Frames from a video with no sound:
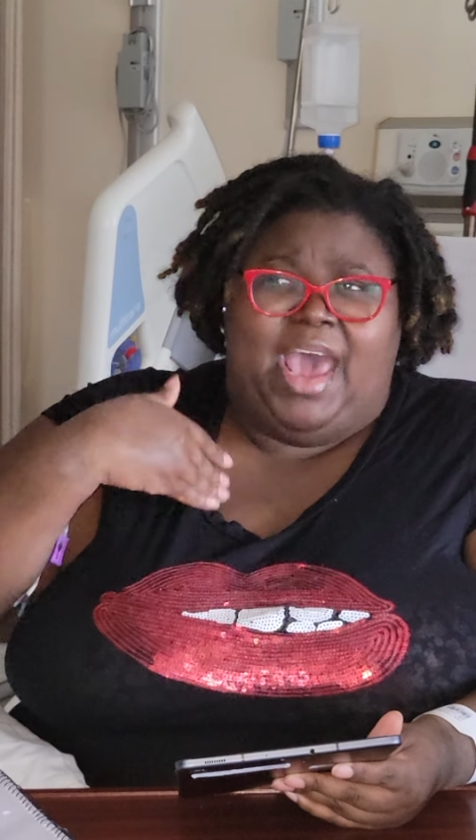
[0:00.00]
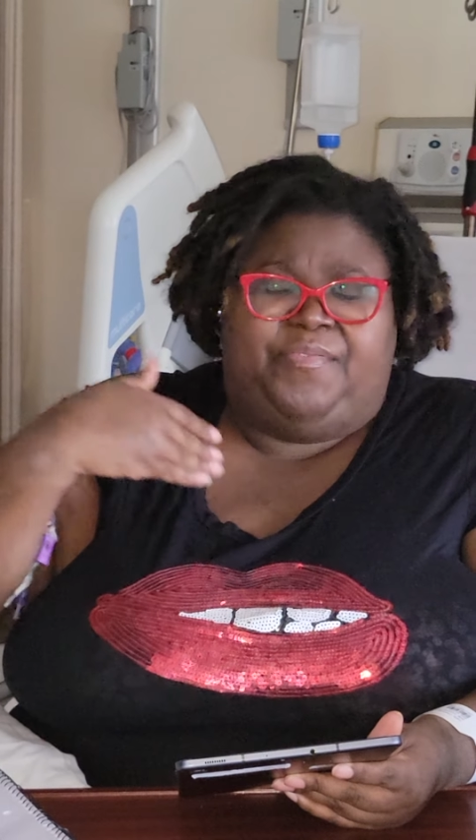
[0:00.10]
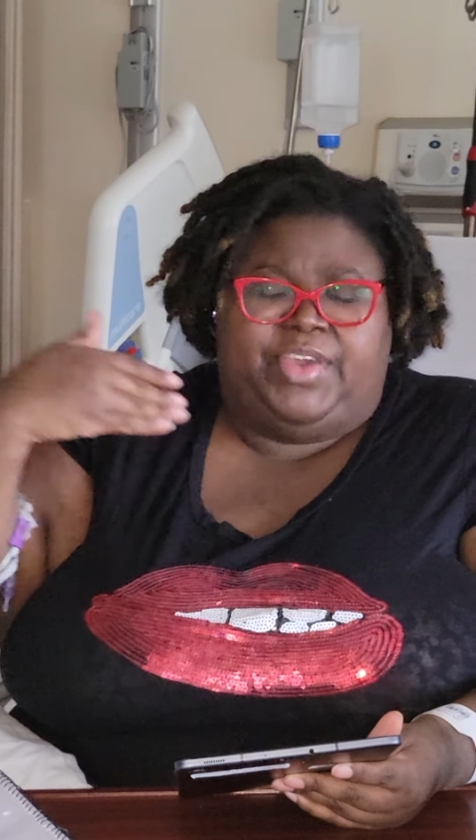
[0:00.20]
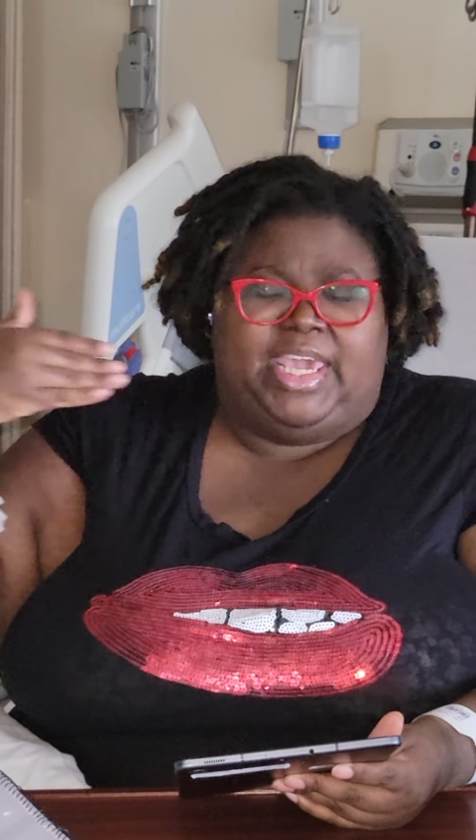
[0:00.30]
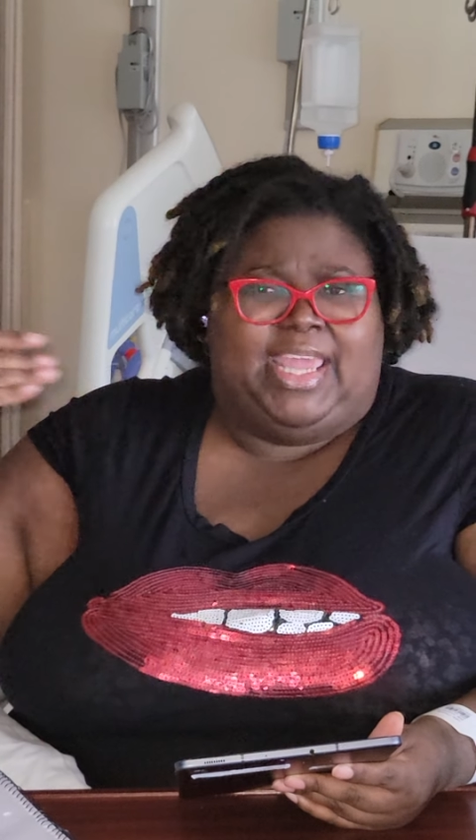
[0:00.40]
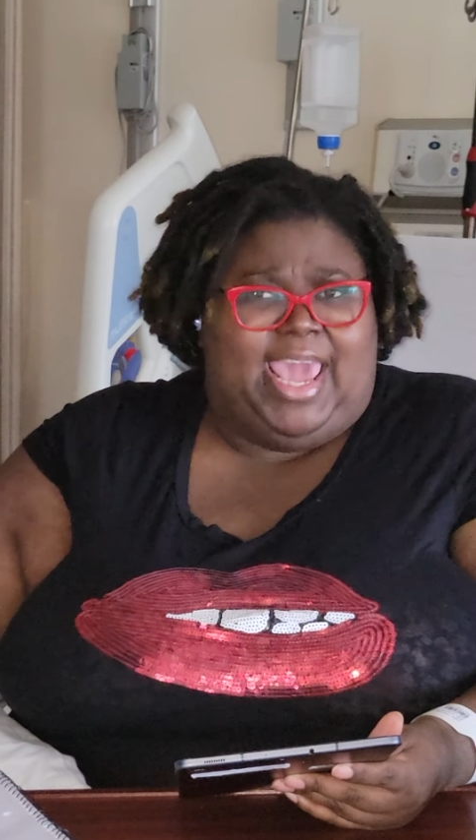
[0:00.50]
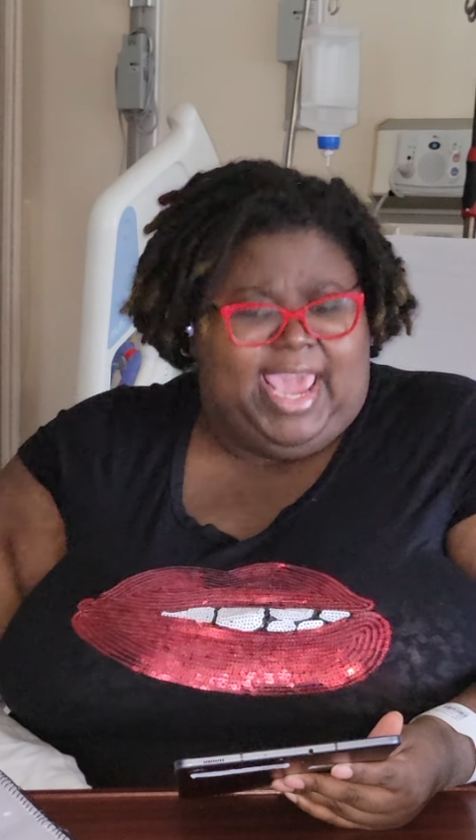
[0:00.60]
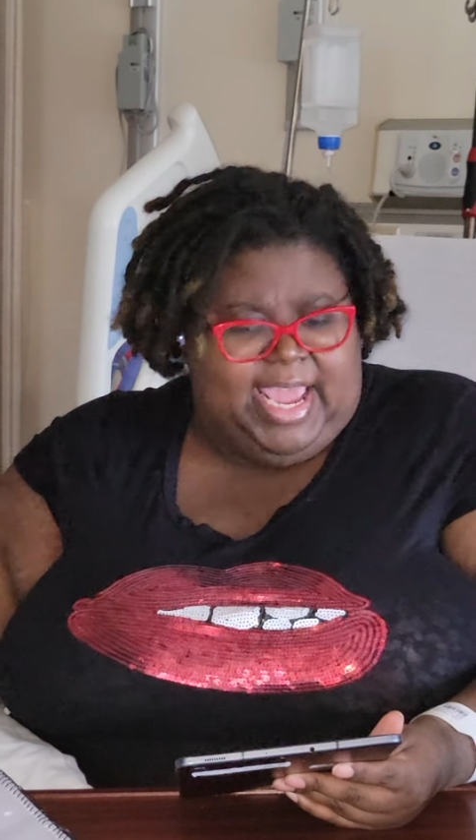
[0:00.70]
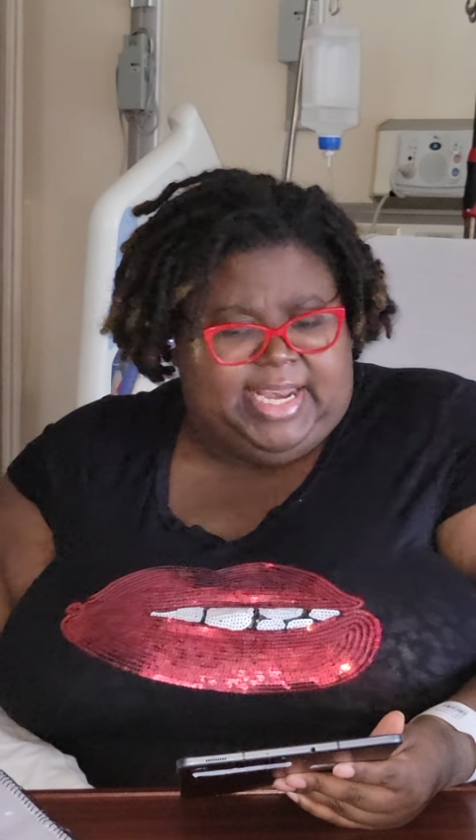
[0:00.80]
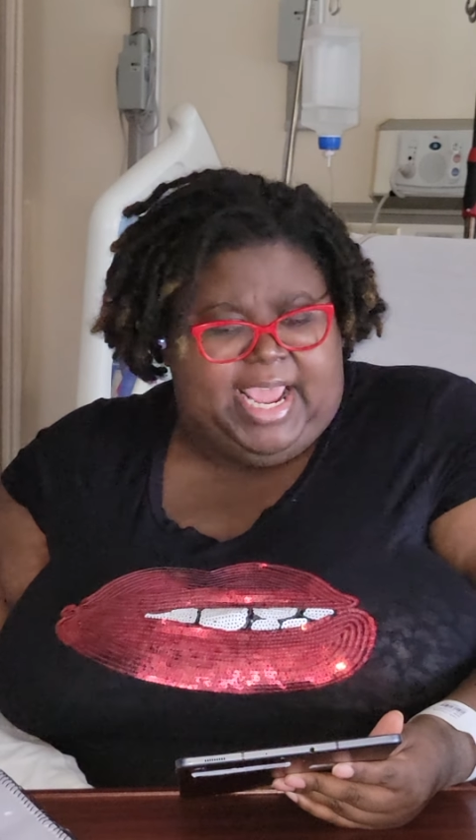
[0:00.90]
African
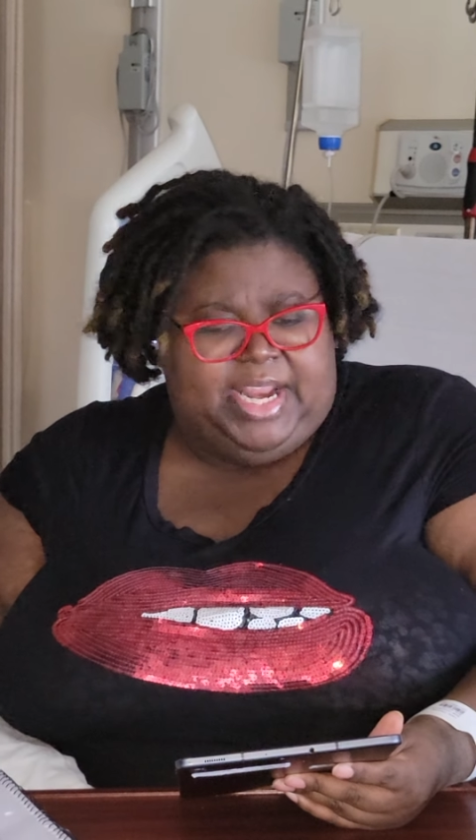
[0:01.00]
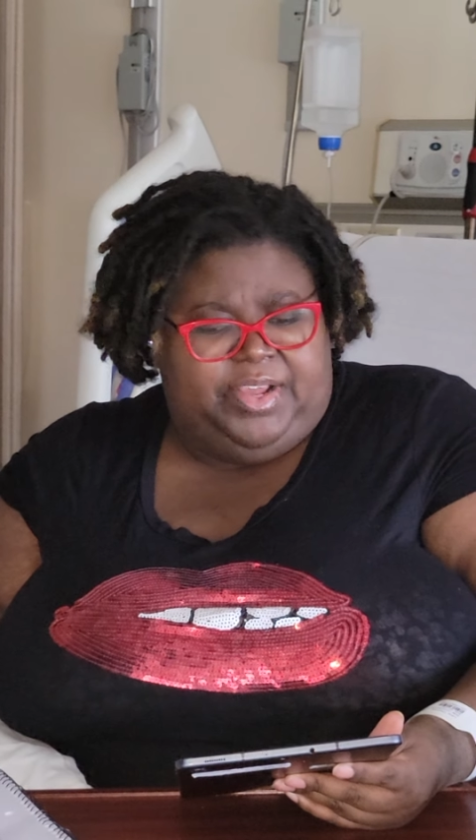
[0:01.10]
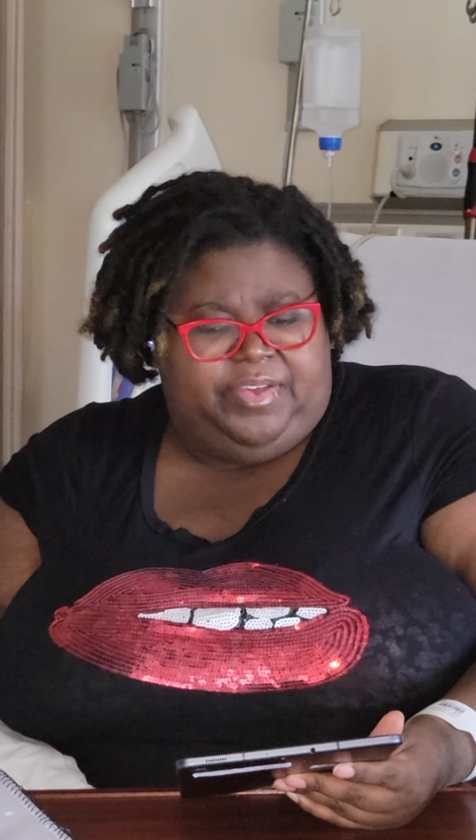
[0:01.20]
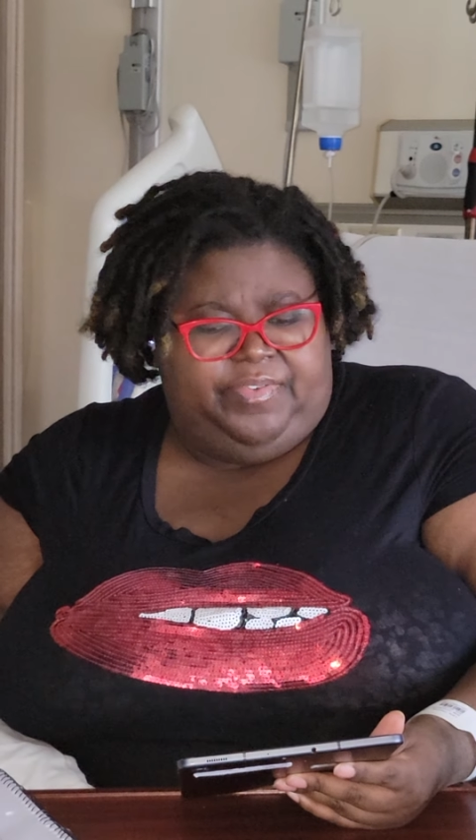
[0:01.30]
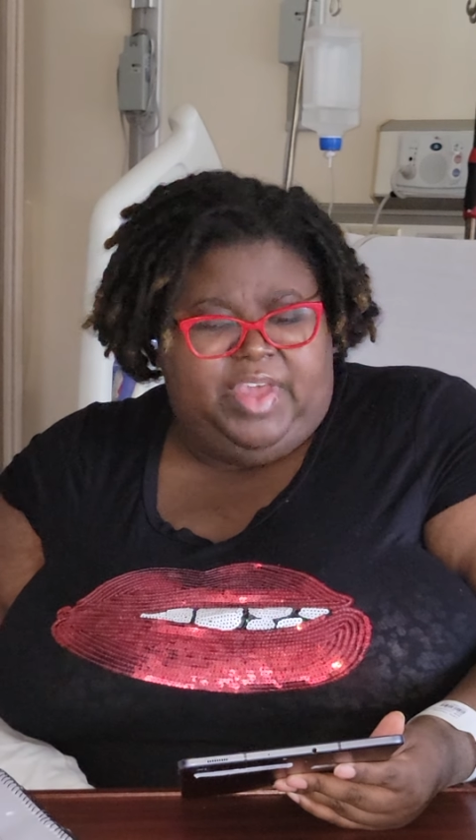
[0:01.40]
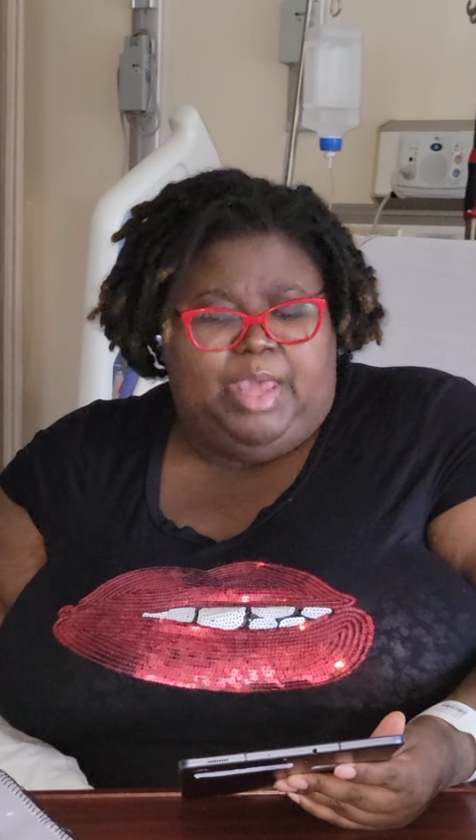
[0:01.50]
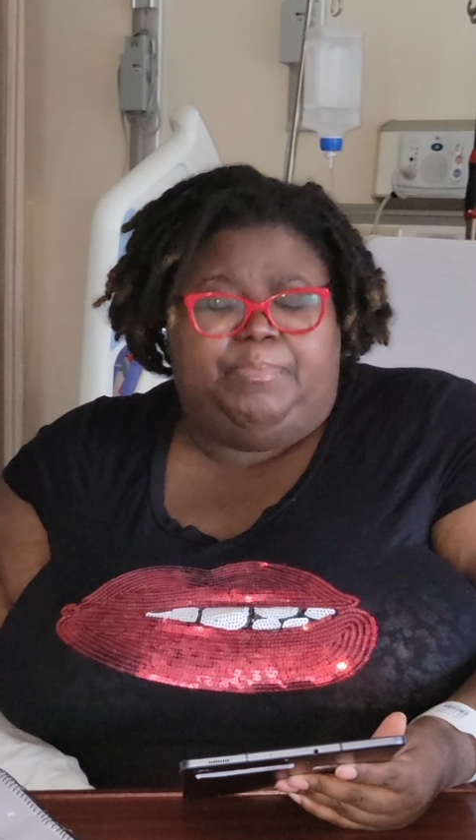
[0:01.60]
and Native